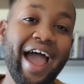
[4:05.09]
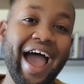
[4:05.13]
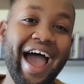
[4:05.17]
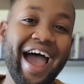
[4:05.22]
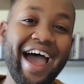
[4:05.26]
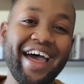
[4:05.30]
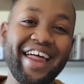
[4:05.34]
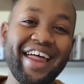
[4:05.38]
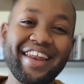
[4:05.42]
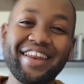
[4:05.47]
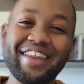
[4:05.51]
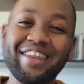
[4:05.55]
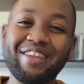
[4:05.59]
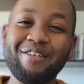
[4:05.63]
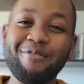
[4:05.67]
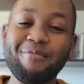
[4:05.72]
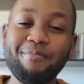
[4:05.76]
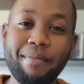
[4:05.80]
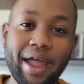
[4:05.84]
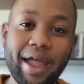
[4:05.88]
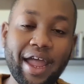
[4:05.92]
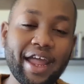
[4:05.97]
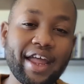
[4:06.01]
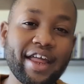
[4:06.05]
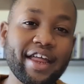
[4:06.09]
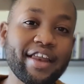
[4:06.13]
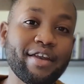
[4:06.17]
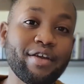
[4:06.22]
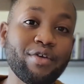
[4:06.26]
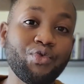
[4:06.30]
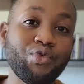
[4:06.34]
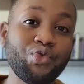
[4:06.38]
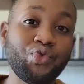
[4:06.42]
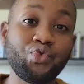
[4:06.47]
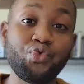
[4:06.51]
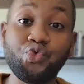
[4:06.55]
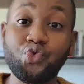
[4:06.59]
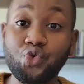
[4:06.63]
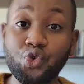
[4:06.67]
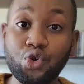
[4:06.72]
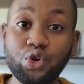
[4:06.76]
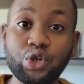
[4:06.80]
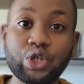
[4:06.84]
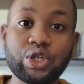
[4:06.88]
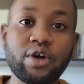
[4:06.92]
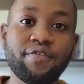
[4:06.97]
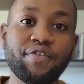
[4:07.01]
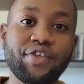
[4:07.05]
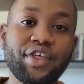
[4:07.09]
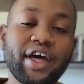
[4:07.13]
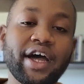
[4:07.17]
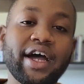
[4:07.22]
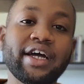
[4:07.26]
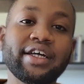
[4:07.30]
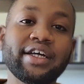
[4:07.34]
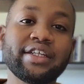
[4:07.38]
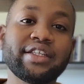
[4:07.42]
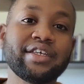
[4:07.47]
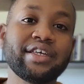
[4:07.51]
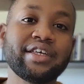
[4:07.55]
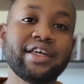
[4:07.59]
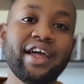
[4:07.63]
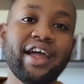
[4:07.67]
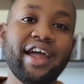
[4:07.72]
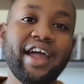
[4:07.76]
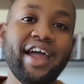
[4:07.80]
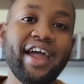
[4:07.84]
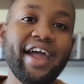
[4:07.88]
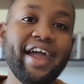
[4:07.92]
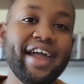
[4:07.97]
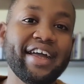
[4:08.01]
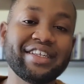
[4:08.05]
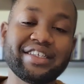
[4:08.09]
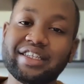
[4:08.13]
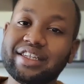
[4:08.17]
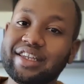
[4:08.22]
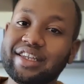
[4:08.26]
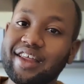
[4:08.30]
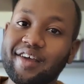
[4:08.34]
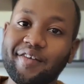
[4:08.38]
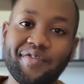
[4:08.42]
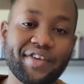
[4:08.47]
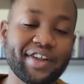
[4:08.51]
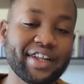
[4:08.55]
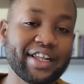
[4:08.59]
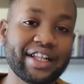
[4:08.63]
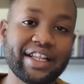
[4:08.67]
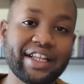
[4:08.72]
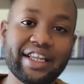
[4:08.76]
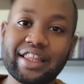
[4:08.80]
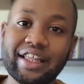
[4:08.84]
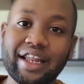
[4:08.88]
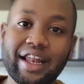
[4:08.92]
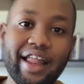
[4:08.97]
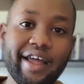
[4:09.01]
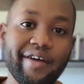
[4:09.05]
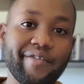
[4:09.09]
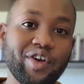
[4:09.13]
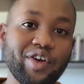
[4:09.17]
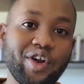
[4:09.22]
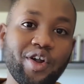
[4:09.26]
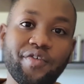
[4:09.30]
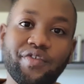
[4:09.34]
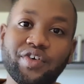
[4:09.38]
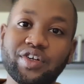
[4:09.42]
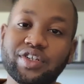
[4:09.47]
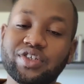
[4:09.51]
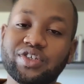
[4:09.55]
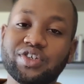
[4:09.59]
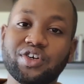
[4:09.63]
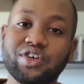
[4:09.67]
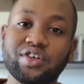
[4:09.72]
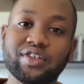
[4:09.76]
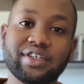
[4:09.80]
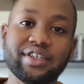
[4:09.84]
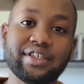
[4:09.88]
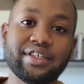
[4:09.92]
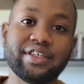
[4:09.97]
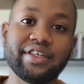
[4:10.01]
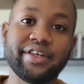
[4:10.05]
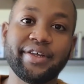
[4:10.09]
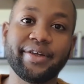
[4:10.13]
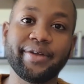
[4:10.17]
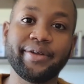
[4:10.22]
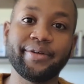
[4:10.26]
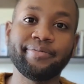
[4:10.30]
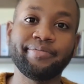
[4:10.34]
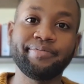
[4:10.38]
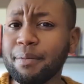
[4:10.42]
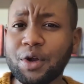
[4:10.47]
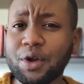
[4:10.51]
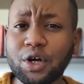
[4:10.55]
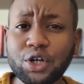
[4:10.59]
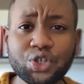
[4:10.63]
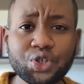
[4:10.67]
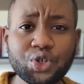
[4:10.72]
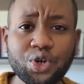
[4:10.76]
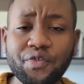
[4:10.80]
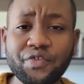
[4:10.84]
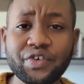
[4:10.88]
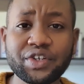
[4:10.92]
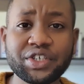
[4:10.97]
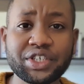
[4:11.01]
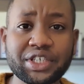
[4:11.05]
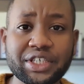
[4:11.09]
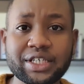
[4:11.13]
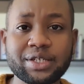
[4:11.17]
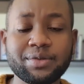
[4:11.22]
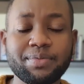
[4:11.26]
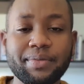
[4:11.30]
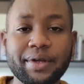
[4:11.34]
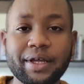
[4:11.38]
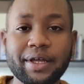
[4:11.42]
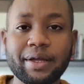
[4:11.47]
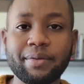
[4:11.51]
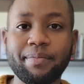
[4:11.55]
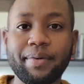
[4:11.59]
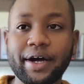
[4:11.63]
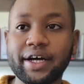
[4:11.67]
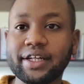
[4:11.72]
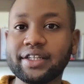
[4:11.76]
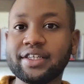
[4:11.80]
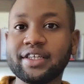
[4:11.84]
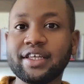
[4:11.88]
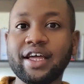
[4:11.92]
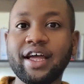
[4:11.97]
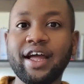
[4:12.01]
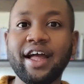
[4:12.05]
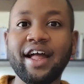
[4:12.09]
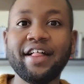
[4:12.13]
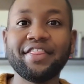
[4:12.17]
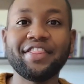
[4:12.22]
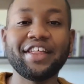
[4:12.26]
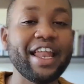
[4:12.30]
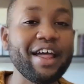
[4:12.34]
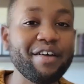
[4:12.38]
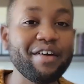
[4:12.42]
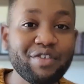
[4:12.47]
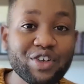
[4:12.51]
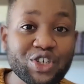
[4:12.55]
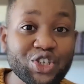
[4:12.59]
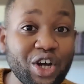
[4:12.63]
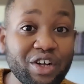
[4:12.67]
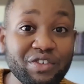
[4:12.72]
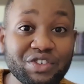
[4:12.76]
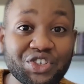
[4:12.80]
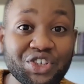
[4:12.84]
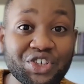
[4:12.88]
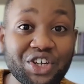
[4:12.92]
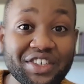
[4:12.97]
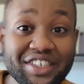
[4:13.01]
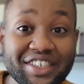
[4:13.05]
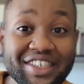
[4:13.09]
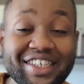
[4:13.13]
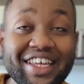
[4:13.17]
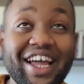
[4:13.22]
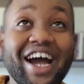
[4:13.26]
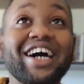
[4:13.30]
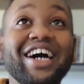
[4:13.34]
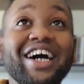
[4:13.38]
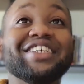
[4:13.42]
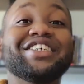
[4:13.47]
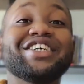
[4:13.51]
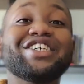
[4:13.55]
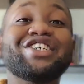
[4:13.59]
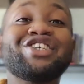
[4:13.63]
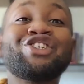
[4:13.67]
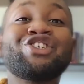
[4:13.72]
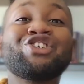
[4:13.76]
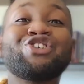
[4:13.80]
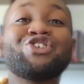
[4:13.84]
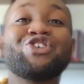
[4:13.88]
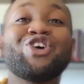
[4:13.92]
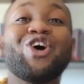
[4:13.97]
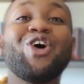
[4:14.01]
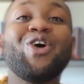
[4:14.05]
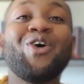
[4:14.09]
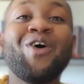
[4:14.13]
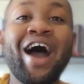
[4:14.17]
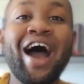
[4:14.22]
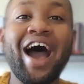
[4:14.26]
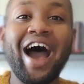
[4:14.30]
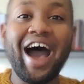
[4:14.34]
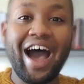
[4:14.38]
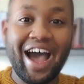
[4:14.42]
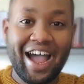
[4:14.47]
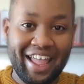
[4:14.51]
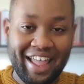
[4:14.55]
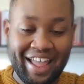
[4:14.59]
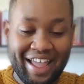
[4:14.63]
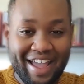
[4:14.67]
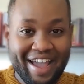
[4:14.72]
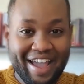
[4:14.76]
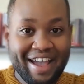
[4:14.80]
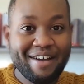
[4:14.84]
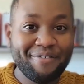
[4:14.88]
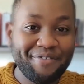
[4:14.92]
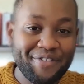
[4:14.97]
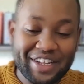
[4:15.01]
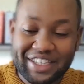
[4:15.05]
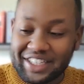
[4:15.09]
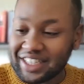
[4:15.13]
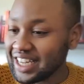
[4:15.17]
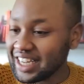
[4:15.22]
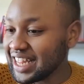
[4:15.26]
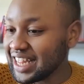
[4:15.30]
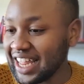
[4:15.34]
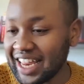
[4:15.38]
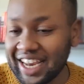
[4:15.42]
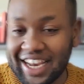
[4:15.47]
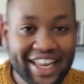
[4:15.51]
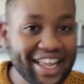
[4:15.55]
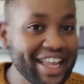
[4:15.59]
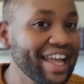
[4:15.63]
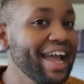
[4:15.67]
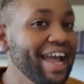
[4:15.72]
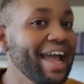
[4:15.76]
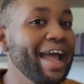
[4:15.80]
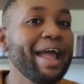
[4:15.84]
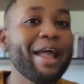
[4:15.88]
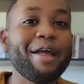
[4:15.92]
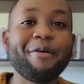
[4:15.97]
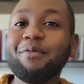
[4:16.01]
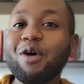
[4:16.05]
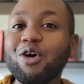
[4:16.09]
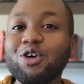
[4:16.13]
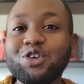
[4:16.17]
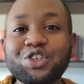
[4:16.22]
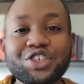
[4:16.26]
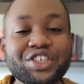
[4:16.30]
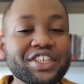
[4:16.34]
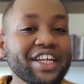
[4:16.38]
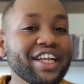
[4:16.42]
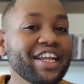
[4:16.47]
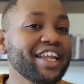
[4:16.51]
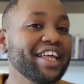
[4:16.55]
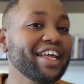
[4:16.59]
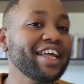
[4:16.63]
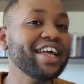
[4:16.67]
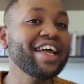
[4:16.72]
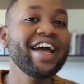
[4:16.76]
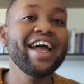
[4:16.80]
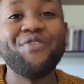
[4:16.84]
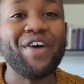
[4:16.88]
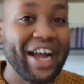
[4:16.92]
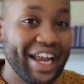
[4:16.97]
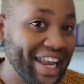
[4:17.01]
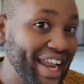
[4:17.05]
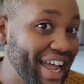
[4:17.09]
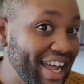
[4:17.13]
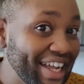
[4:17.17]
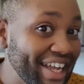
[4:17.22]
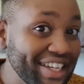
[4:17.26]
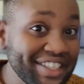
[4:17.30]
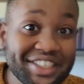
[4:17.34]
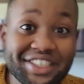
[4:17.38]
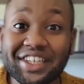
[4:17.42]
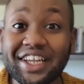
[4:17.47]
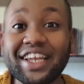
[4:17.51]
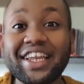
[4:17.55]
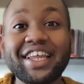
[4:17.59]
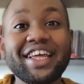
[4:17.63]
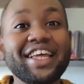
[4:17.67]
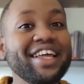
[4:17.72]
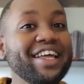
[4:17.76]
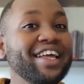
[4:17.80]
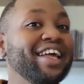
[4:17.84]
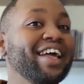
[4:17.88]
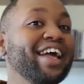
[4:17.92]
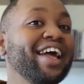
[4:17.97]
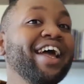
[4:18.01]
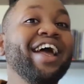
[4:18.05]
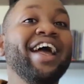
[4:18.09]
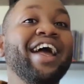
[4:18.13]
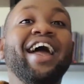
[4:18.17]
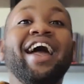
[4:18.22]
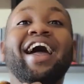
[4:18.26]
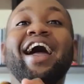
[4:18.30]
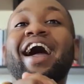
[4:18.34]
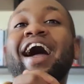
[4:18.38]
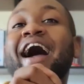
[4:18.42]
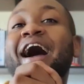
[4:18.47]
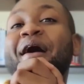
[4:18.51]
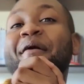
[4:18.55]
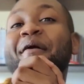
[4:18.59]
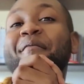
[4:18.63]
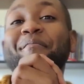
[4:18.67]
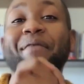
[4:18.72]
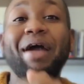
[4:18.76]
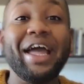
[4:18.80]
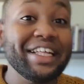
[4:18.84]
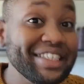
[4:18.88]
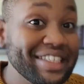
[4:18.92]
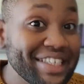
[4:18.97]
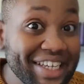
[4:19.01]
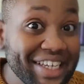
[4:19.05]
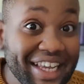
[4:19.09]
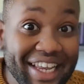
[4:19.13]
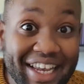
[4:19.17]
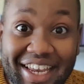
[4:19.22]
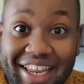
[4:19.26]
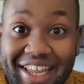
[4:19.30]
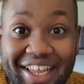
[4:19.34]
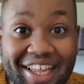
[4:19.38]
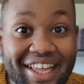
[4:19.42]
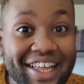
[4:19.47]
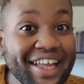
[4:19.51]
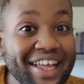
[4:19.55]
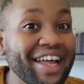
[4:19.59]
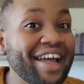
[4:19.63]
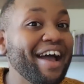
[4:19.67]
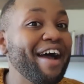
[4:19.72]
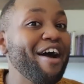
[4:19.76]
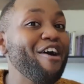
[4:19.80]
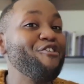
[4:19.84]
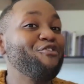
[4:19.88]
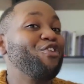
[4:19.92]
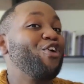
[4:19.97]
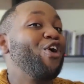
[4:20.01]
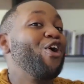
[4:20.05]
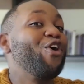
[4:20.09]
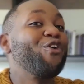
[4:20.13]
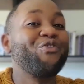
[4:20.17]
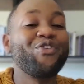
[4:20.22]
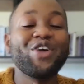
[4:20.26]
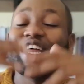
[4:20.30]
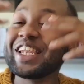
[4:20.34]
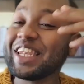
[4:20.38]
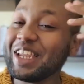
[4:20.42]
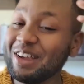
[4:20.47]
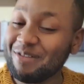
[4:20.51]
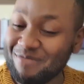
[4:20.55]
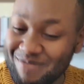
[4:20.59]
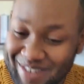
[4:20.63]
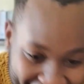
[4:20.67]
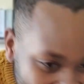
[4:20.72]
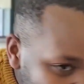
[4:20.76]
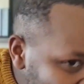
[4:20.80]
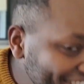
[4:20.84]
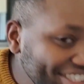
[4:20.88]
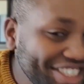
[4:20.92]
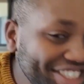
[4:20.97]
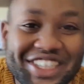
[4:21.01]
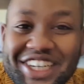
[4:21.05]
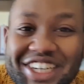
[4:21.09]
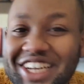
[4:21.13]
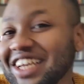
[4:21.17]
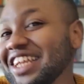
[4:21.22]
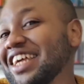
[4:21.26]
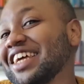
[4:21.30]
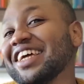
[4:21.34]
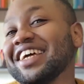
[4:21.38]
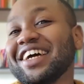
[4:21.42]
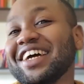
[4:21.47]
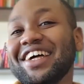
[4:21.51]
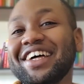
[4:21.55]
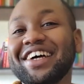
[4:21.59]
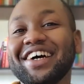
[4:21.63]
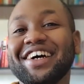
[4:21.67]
And the main root of that is definitely the level of uncertainty. I'm not sure if it's just me, but the levels of uncertainty are just so high. Physically, emotionally, financially, mentally, girlfriend naturally.